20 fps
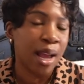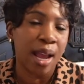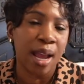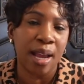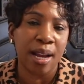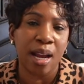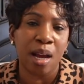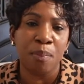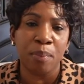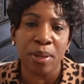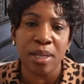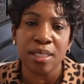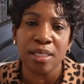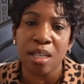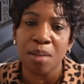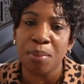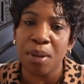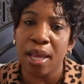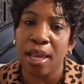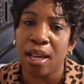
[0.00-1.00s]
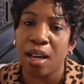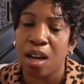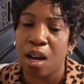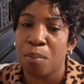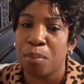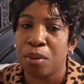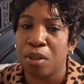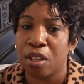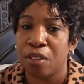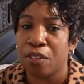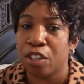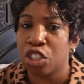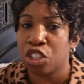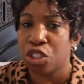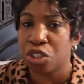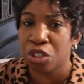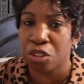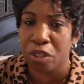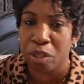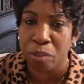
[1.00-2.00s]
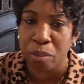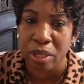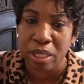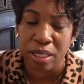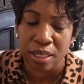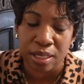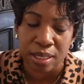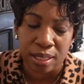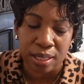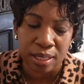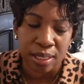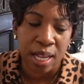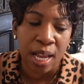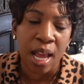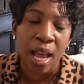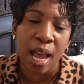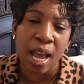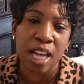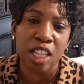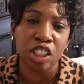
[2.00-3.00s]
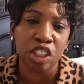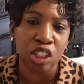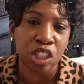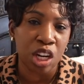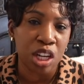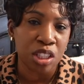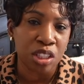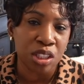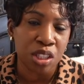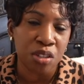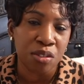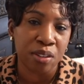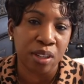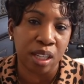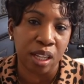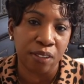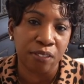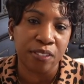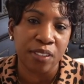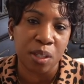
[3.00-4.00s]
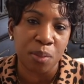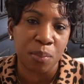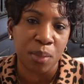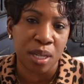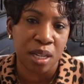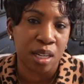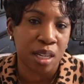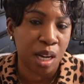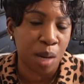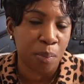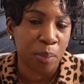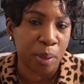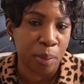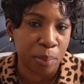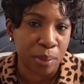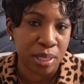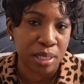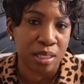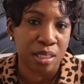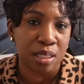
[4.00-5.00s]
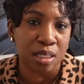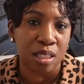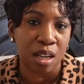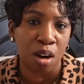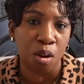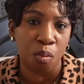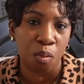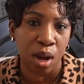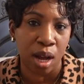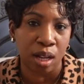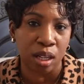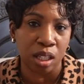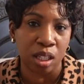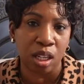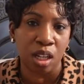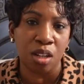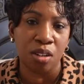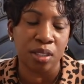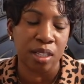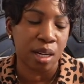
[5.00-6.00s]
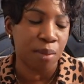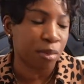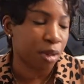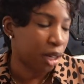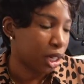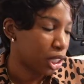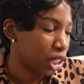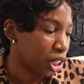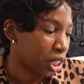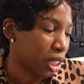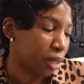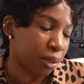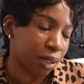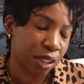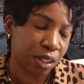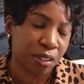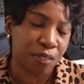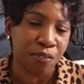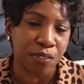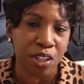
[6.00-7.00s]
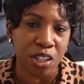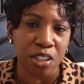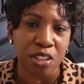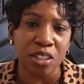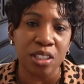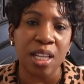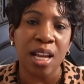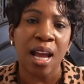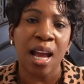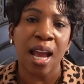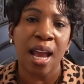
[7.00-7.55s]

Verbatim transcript: And I picked up a couple of jewelry pieces, and she also gifted me a couple of pieces a while ago that I'm going to share with you first.